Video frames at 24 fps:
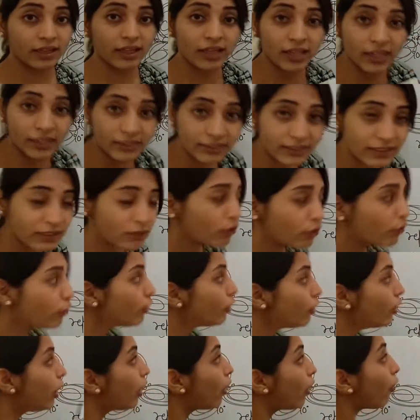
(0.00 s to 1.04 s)
So,
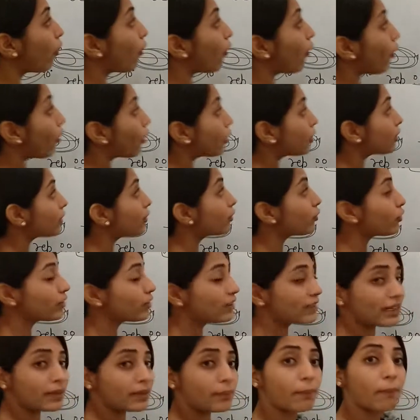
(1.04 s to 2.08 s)
although
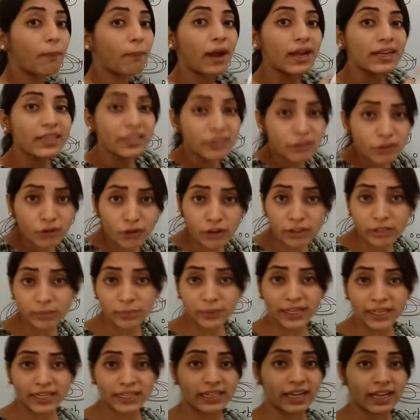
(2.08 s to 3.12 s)
there might not be
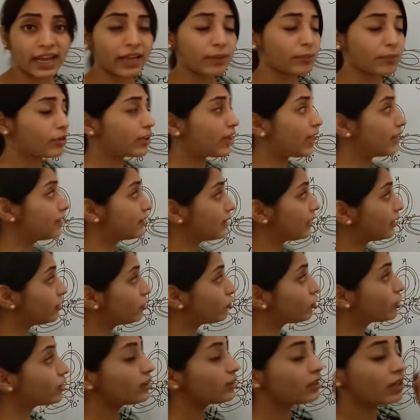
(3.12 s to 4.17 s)
any
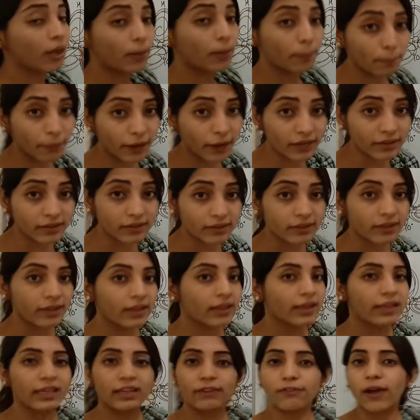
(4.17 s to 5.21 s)
hybridization, but
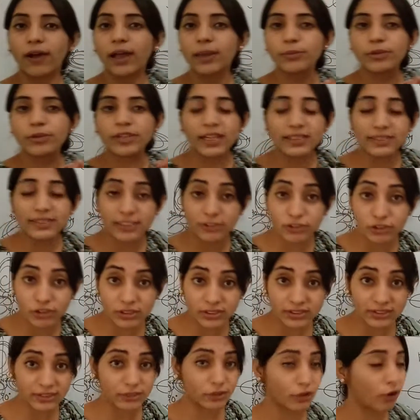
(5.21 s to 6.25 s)
if hybridization
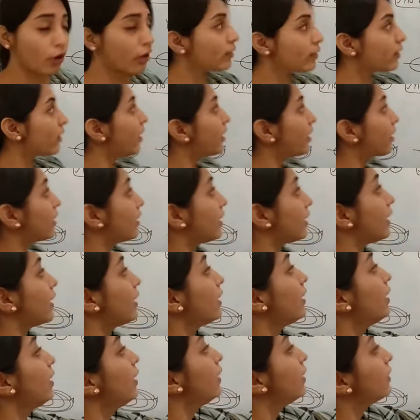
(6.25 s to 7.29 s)
is not occurring,
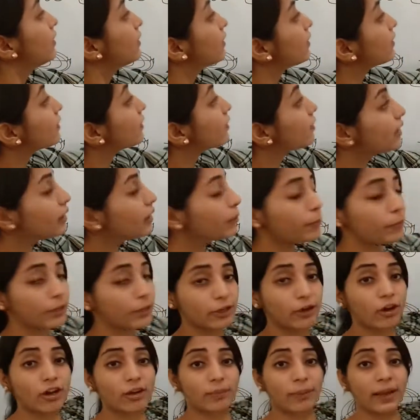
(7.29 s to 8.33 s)
the 3p
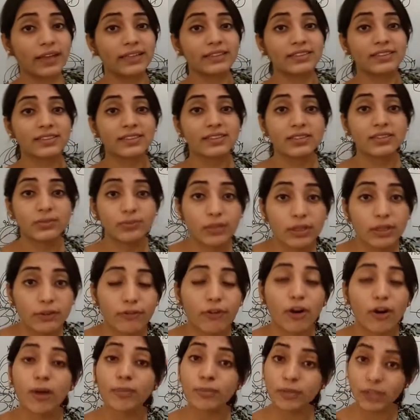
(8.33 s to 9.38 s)
orbitals will
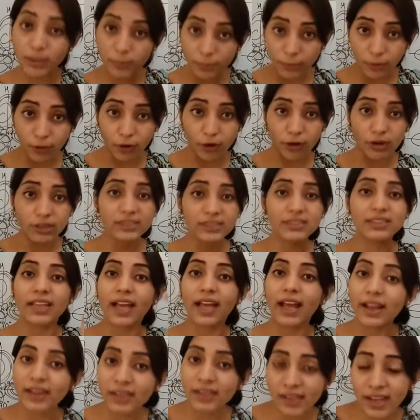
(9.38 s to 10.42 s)
form the bonds
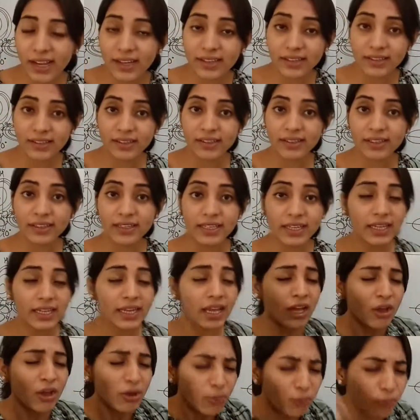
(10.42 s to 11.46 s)
at 90 degree,
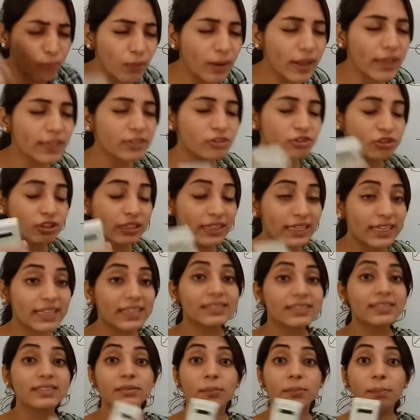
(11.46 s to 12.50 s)
which
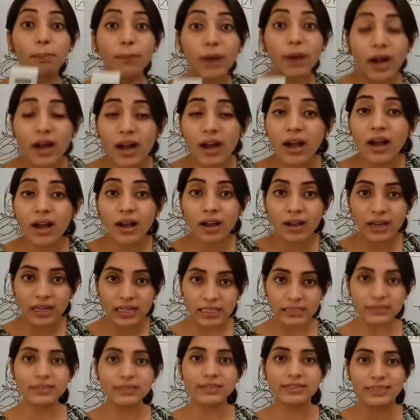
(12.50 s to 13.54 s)
is maha
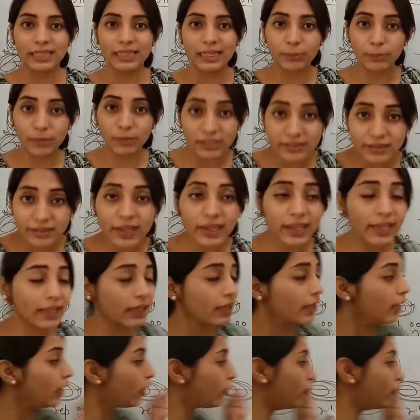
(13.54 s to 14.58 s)
unstable thing
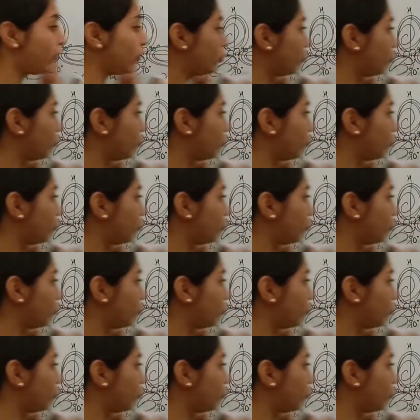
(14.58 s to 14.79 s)
which